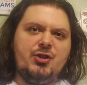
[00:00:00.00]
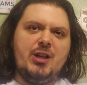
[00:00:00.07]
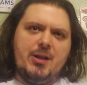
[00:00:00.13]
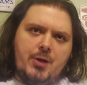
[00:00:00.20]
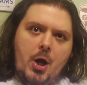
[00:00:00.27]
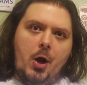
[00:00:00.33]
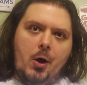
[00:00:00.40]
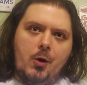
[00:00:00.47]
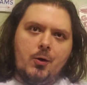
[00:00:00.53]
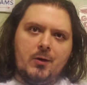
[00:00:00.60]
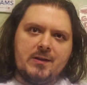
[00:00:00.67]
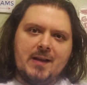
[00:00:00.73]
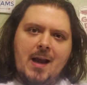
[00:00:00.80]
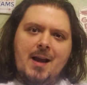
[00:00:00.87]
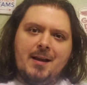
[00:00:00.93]
she
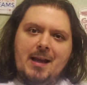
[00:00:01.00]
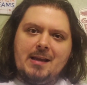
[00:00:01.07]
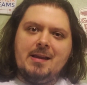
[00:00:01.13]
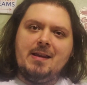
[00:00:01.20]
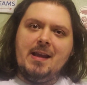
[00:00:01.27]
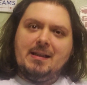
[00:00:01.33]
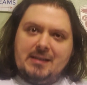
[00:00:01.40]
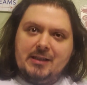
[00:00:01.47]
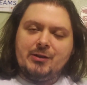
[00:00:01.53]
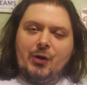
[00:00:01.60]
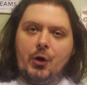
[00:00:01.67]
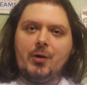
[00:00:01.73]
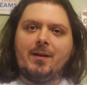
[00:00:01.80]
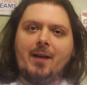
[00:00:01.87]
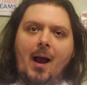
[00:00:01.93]
knows that this is
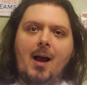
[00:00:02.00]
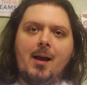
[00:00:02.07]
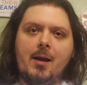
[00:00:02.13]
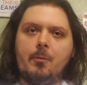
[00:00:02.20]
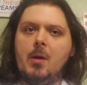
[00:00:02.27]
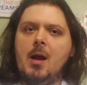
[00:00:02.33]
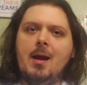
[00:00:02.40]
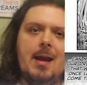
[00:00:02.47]
her time.